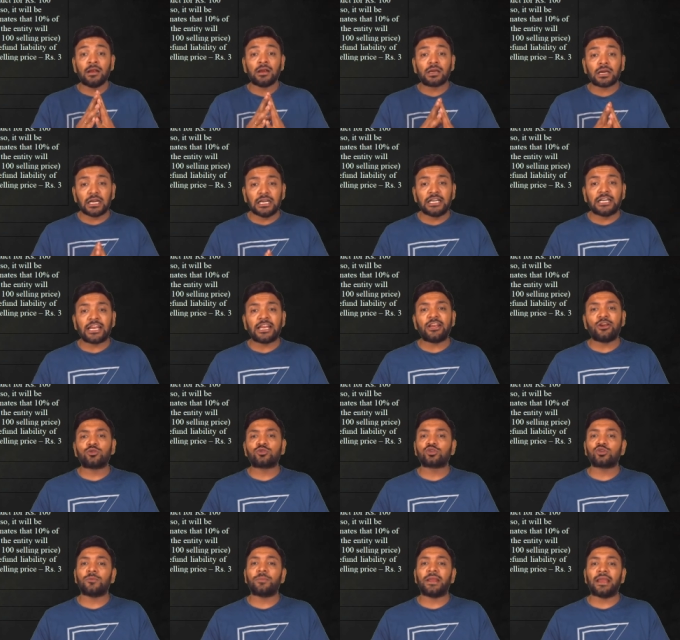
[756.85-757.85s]

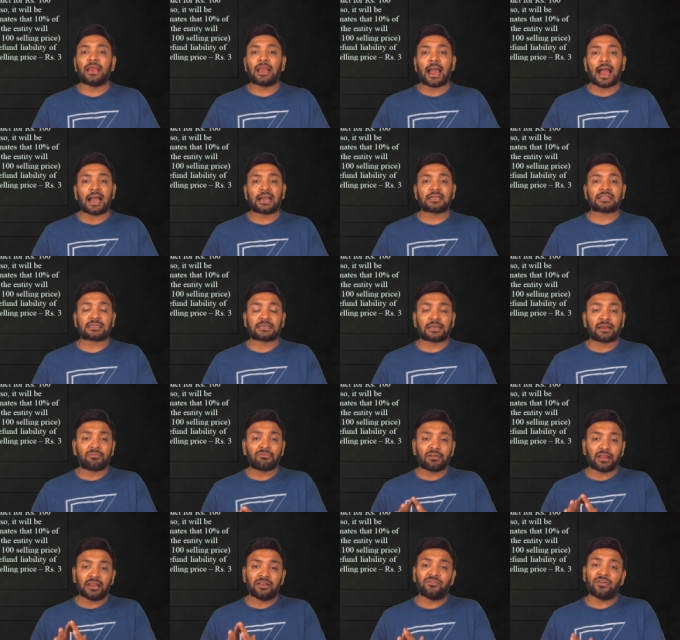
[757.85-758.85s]
continues to be
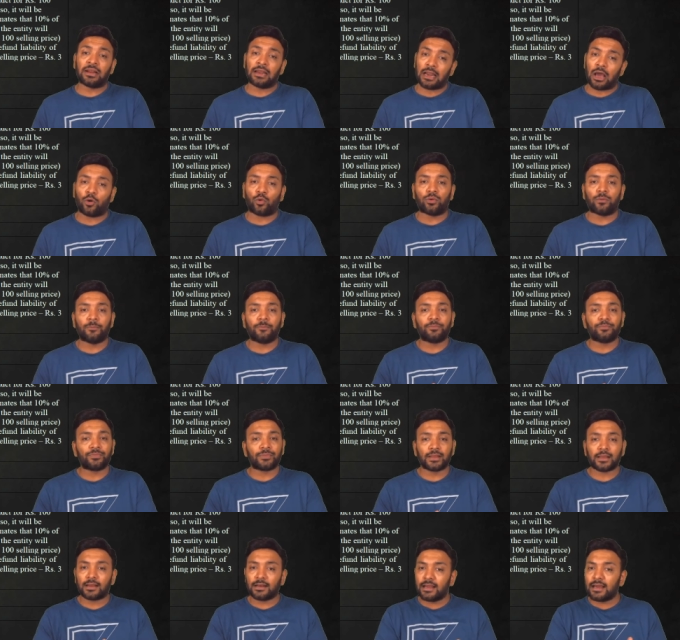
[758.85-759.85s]
active even now.
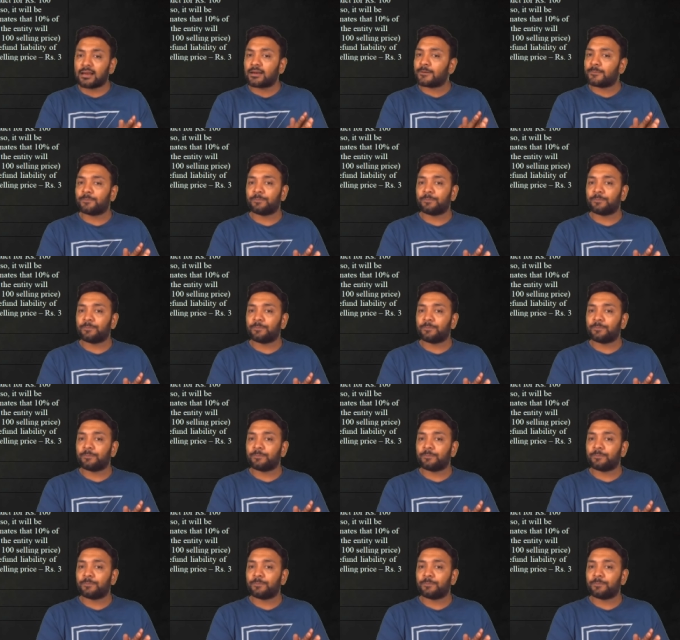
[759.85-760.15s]
Clear?